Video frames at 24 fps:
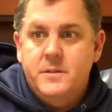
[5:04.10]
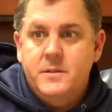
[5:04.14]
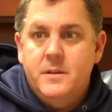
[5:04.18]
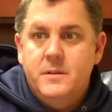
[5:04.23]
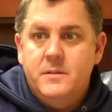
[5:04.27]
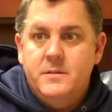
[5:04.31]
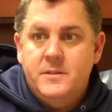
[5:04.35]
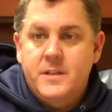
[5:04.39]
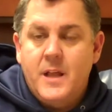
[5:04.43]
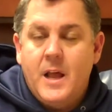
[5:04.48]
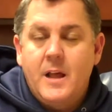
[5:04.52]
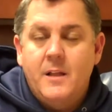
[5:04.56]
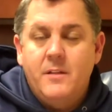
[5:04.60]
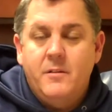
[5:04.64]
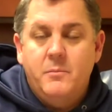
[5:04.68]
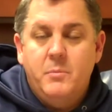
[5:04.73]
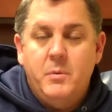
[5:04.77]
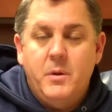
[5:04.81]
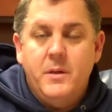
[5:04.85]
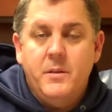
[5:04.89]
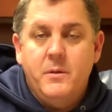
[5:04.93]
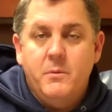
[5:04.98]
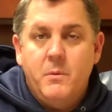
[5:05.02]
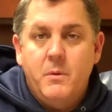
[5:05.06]
the style of
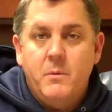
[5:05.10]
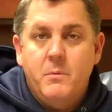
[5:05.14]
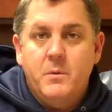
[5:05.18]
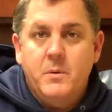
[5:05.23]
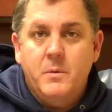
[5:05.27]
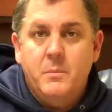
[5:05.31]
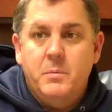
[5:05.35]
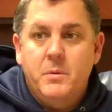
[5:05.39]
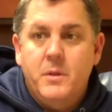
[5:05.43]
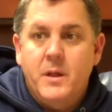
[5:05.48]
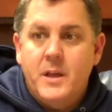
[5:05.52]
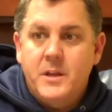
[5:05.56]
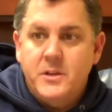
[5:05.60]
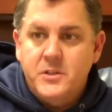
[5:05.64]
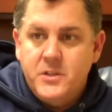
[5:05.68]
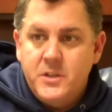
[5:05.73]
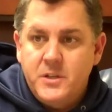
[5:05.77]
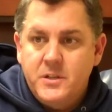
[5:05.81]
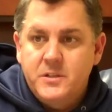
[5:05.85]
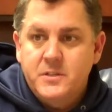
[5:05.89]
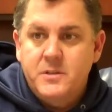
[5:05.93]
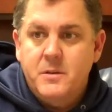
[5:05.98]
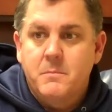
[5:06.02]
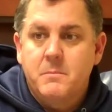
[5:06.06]
play that we want to play,
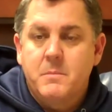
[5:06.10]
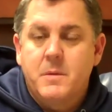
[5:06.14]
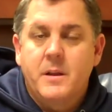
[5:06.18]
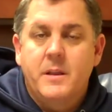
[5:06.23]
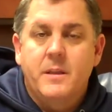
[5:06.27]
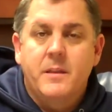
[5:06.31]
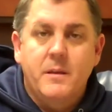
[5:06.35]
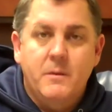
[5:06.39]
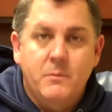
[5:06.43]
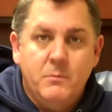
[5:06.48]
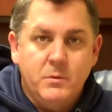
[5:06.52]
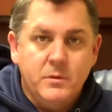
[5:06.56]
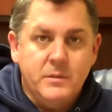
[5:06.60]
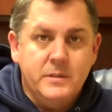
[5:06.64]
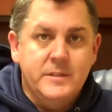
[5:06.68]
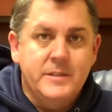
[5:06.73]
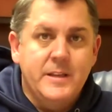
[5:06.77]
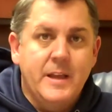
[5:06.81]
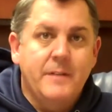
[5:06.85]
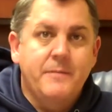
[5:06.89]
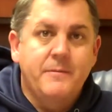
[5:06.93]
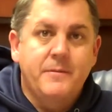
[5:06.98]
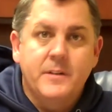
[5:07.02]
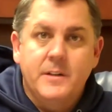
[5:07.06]
she's somebody that will
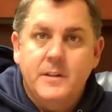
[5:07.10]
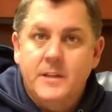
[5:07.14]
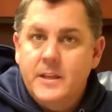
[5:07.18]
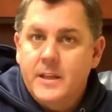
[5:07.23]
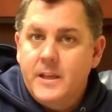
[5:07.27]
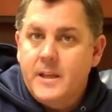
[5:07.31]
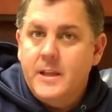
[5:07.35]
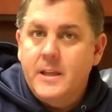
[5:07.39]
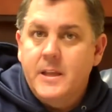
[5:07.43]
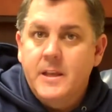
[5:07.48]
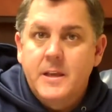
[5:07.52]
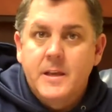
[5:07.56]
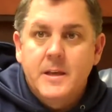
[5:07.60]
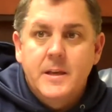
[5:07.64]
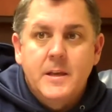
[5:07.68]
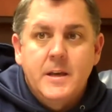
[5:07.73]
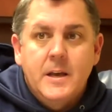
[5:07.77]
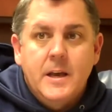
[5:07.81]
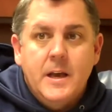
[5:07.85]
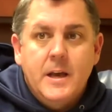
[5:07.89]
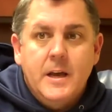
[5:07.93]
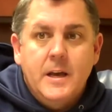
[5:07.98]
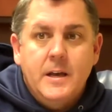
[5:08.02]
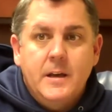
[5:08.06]
definitely
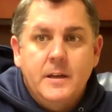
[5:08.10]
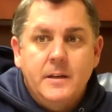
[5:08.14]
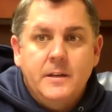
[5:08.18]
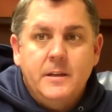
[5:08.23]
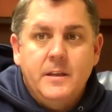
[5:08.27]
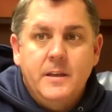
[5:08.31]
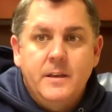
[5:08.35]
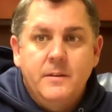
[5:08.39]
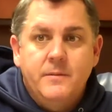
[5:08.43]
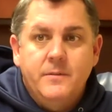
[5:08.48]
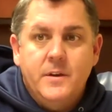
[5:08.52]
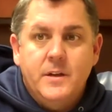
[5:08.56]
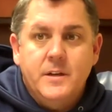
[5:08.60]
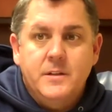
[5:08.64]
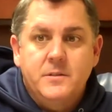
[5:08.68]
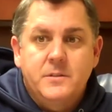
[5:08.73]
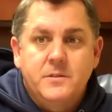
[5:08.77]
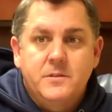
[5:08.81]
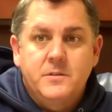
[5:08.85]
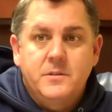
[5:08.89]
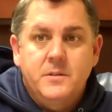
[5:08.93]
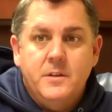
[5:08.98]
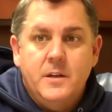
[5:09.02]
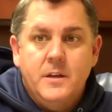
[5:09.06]
uh, give
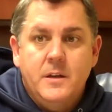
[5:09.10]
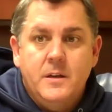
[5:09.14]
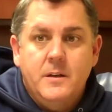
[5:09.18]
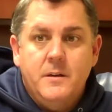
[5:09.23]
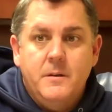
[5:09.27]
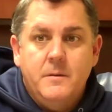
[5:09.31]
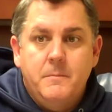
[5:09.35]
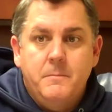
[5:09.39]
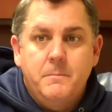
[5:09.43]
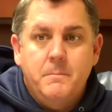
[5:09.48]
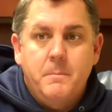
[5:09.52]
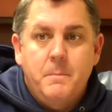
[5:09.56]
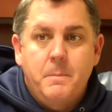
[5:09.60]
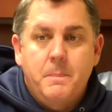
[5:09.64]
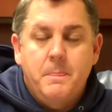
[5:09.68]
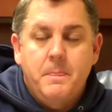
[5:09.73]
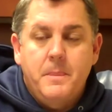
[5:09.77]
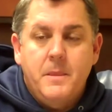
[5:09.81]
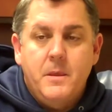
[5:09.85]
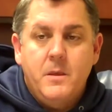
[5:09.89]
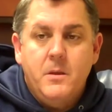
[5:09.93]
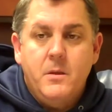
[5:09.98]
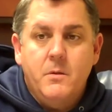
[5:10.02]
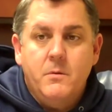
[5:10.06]
us um,
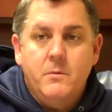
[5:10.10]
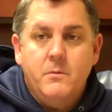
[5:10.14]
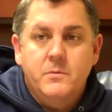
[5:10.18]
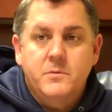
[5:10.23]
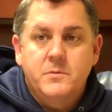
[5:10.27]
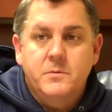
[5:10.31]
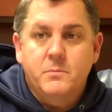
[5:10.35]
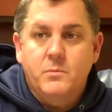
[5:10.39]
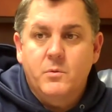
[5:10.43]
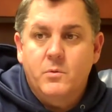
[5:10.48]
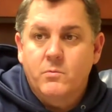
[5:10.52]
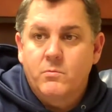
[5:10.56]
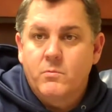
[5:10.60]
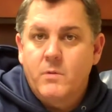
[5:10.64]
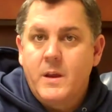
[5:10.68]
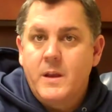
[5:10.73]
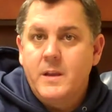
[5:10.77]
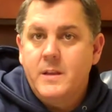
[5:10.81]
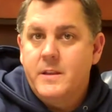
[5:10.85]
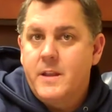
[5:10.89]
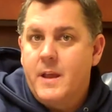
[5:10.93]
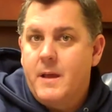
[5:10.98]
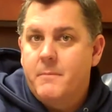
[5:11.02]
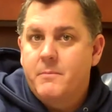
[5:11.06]
you know, some
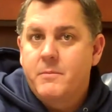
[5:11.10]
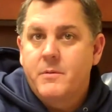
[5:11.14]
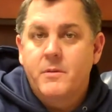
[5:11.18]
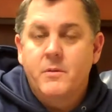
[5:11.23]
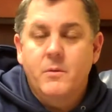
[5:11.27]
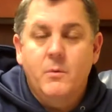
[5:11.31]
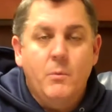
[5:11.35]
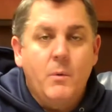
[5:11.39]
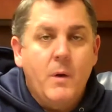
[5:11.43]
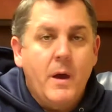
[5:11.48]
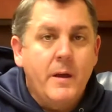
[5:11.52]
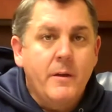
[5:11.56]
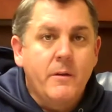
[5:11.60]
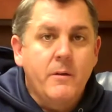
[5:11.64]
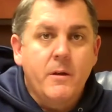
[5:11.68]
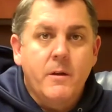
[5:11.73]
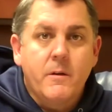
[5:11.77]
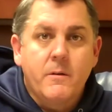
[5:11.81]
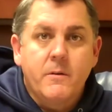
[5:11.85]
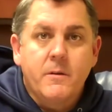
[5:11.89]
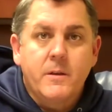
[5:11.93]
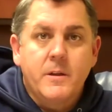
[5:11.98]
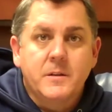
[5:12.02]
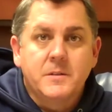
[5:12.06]
great depth in the wider
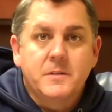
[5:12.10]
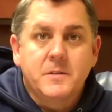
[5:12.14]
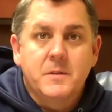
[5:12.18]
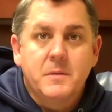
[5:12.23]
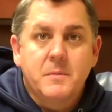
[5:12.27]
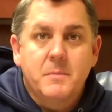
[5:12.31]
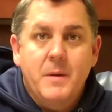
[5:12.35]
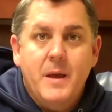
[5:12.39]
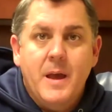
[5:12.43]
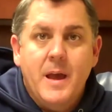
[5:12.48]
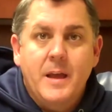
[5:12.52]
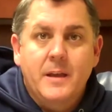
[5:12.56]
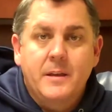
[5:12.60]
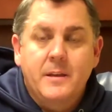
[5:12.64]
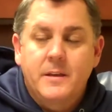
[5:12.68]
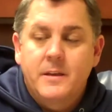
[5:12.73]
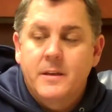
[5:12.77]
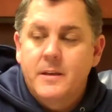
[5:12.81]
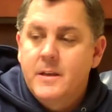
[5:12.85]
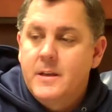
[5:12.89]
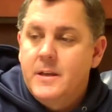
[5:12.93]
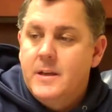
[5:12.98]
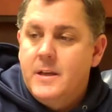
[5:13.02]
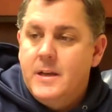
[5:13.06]
areas in the back.
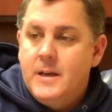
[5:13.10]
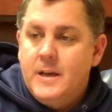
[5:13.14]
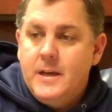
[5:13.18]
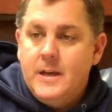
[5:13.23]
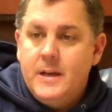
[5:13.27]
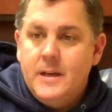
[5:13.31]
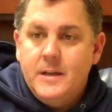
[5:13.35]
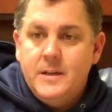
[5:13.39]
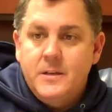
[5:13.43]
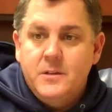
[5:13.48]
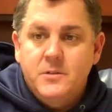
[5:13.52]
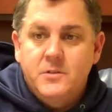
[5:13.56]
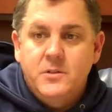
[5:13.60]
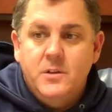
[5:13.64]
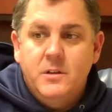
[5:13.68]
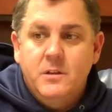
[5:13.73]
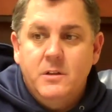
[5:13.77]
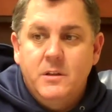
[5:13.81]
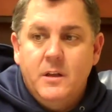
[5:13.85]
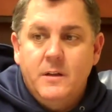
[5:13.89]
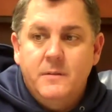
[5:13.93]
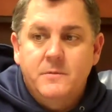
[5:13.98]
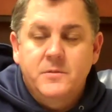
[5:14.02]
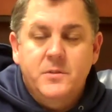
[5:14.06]
Uh, she
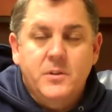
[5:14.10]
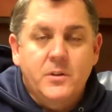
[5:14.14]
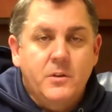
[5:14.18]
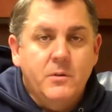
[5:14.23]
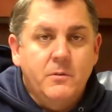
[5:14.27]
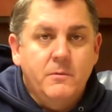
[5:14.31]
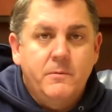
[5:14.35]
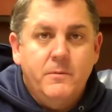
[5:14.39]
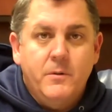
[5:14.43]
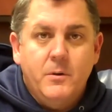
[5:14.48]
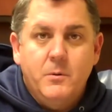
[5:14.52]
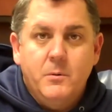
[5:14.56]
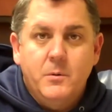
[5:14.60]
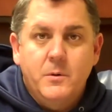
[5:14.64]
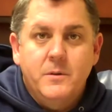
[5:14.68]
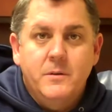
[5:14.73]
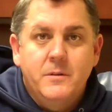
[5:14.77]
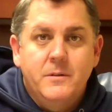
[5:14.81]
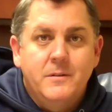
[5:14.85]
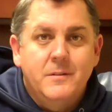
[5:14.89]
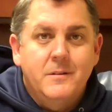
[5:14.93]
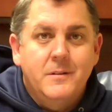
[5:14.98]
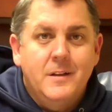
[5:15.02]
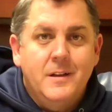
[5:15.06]
loves to go forward,
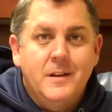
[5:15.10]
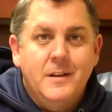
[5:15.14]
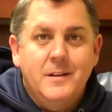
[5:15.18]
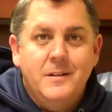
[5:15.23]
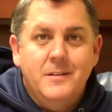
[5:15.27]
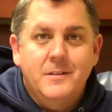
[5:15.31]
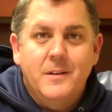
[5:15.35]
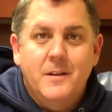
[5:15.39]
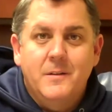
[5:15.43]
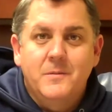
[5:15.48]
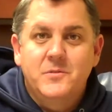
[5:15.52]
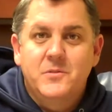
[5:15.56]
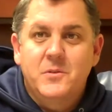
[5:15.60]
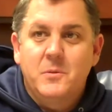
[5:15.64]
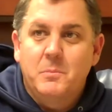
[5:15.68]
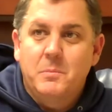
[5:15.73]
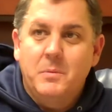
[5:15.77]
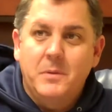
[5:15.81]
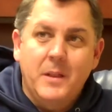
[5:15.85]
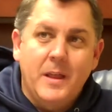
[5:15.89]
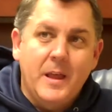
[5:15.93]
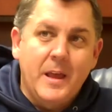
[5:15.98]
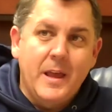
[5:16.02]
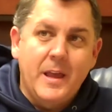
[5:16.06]
uh, loves to
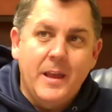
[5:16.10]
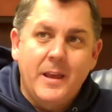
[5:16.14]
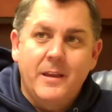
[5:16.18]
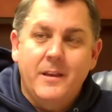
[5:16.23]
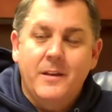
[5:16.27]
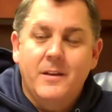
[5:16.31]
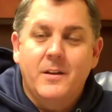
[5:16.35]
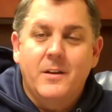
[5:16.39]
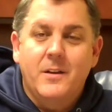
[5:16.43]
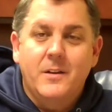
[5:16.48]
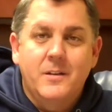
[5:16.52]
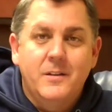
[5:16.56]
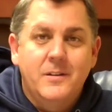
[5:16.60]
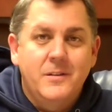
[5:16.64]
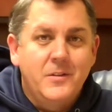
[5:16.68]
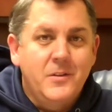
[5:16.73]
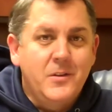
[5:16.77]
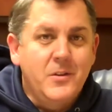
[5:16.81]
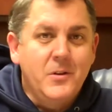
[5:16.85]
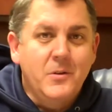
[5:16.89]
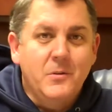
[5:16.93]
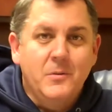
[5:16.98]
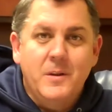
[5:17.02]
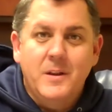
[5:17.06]
play uh,
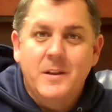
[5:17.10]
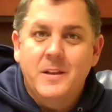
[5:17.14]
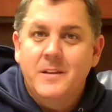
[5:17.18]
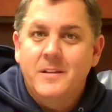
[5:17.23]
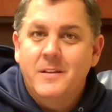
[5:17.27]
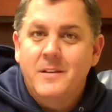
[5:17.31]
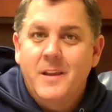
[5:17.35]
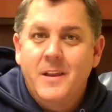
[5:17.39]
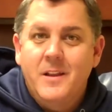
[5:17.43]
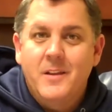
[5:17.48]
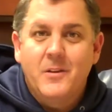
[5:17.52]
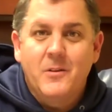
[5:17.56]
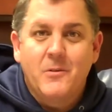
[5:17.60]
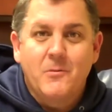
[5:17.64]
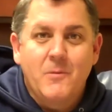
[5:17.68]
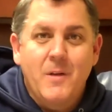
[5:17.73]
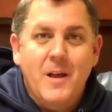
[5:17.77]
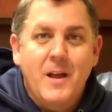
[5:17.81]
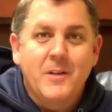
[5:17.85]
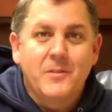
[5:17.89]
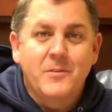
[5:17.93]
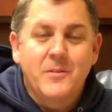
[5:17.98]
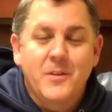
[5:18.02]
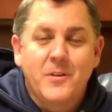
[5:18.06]
you know, in, in and
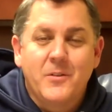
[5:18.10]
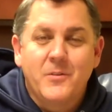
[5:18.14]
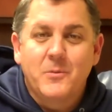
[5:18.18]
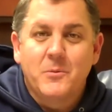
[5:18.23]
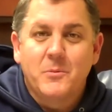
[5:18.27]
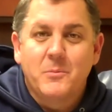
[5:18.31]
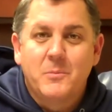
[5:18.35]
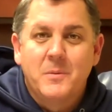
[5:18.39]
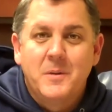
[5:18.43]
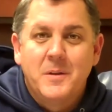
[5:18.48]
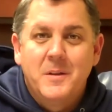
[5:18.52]
around the other